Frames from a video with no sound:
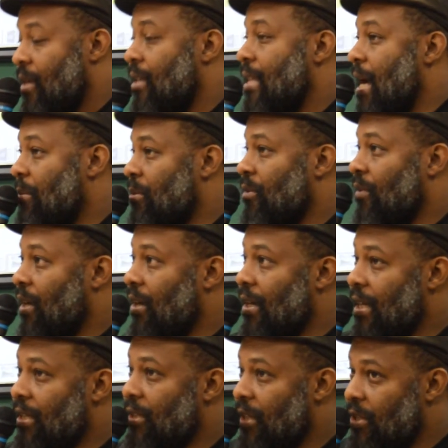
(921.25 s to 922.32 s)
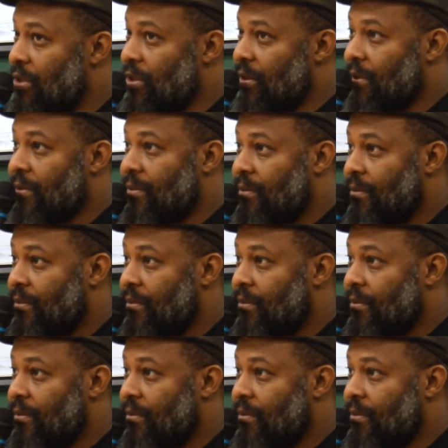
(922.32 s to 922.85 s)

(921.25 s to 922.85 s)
That was very intentional.